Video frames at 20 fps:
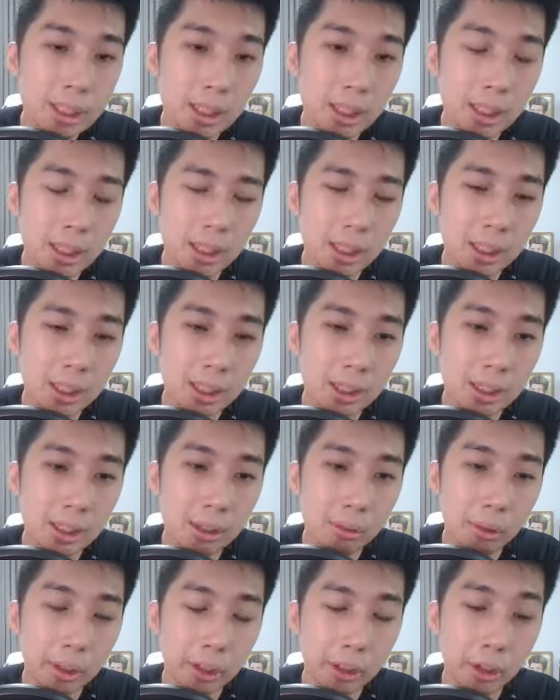
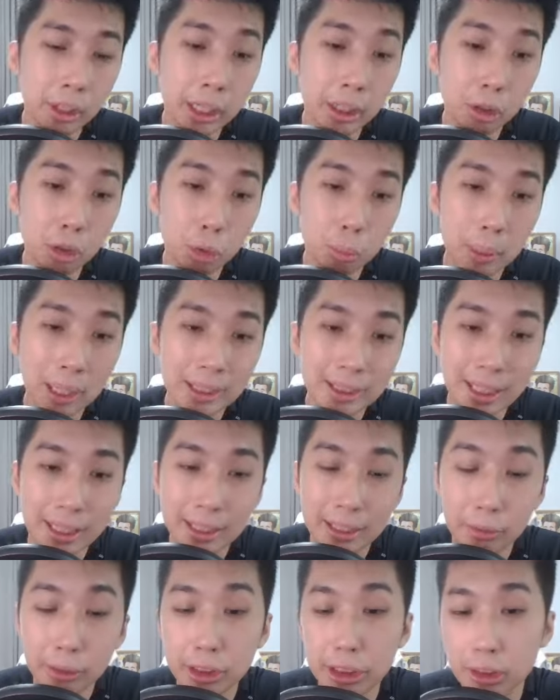what they call that, 2+
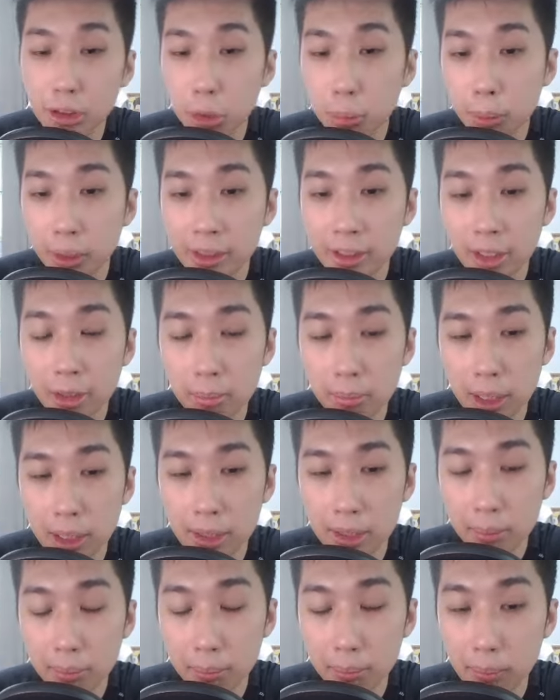study, which is 2.7
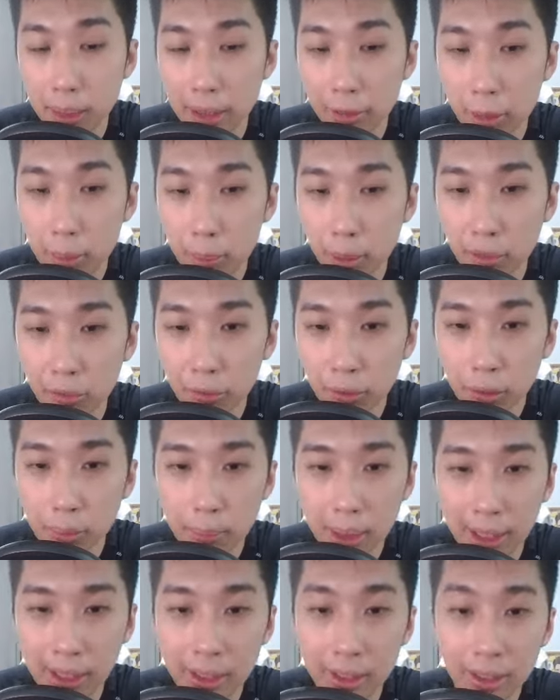by 1.4,
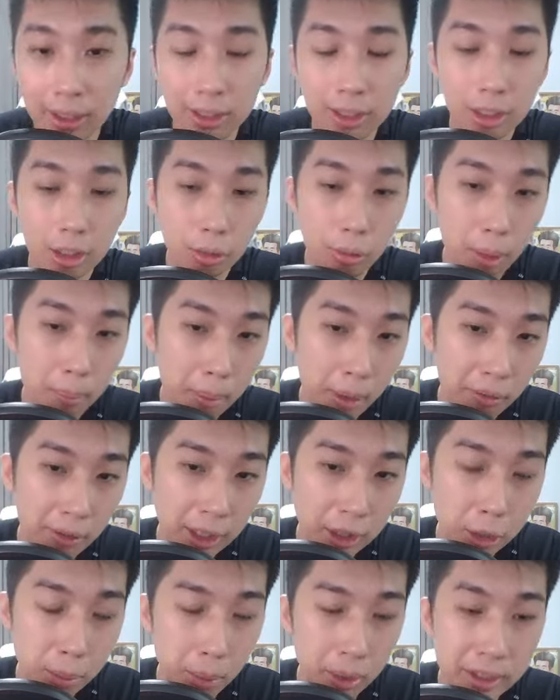but
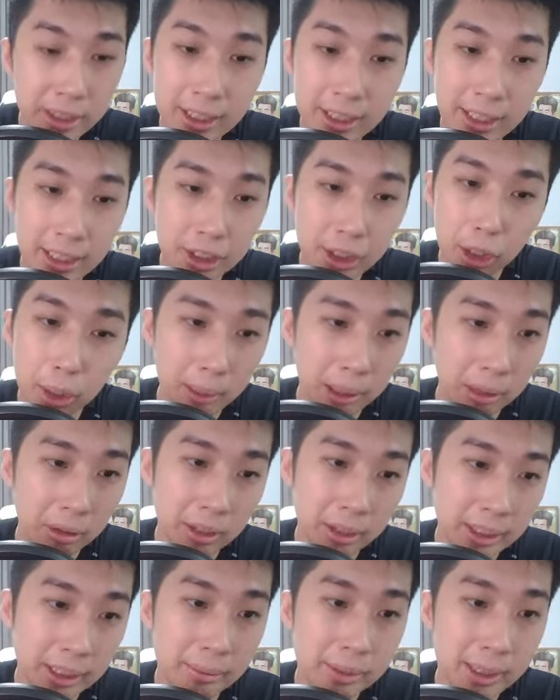1.5, 2.6 is actually about the
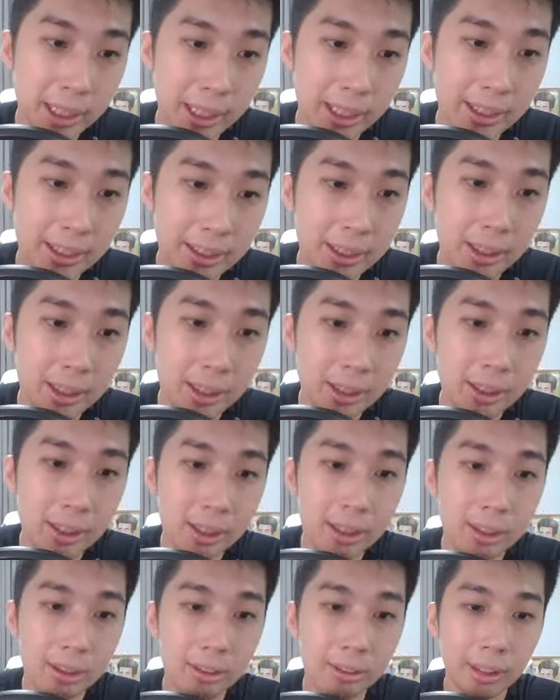same size,
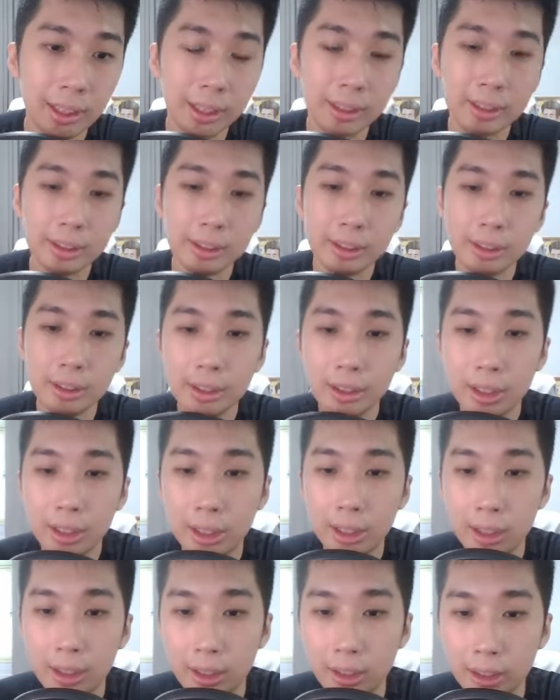right?
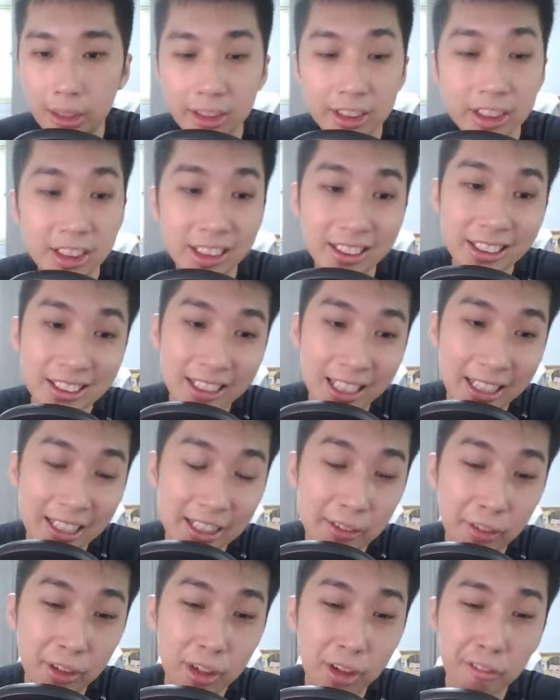It's just a slightly
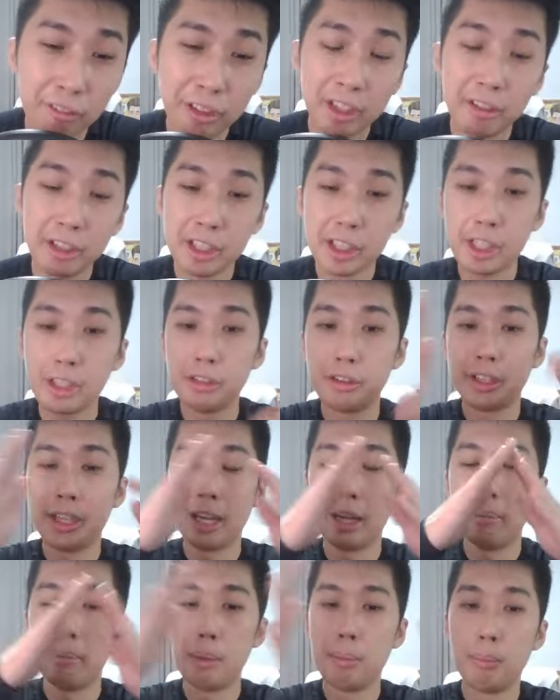different configuration. You
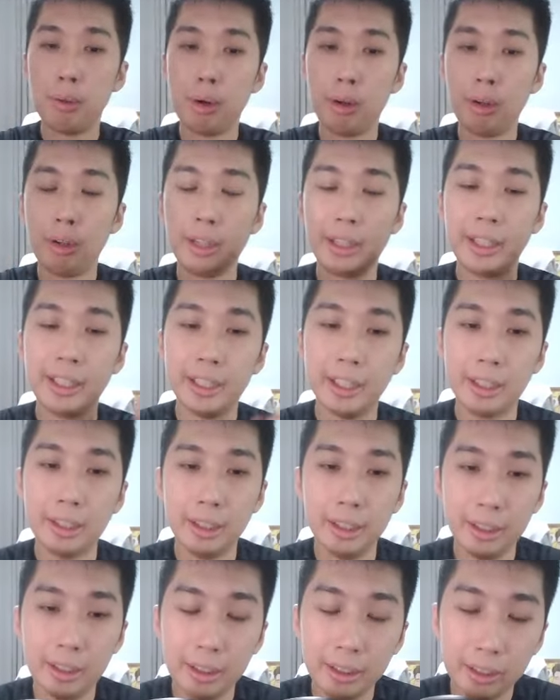get a bit more in
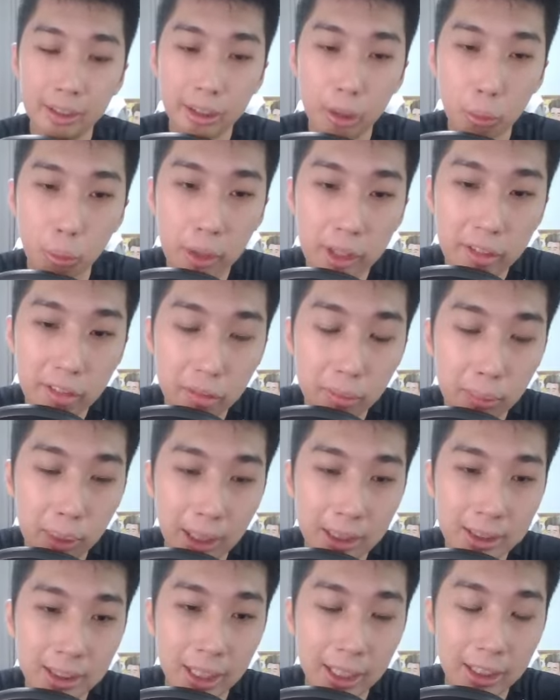the width,
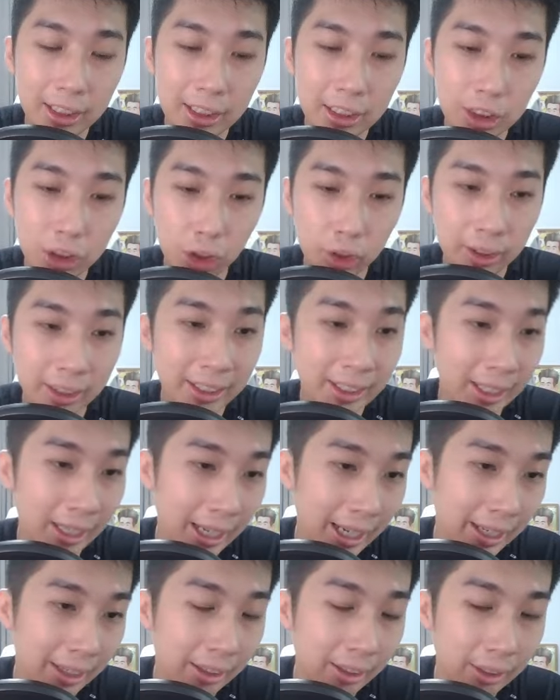but slightly shorter in the
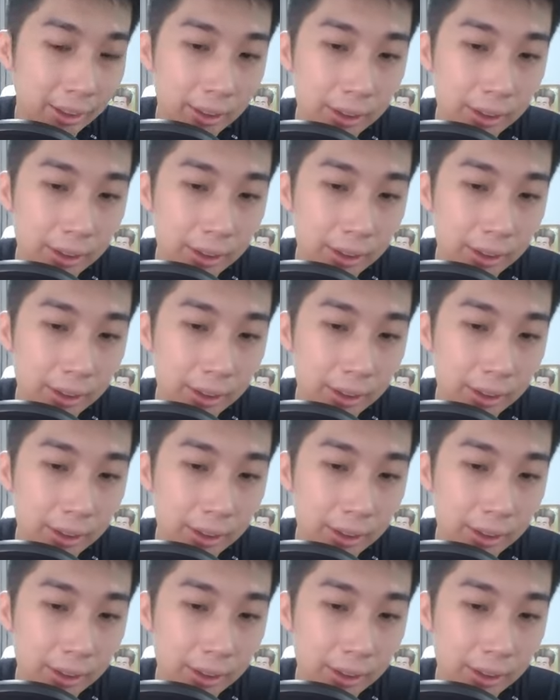length.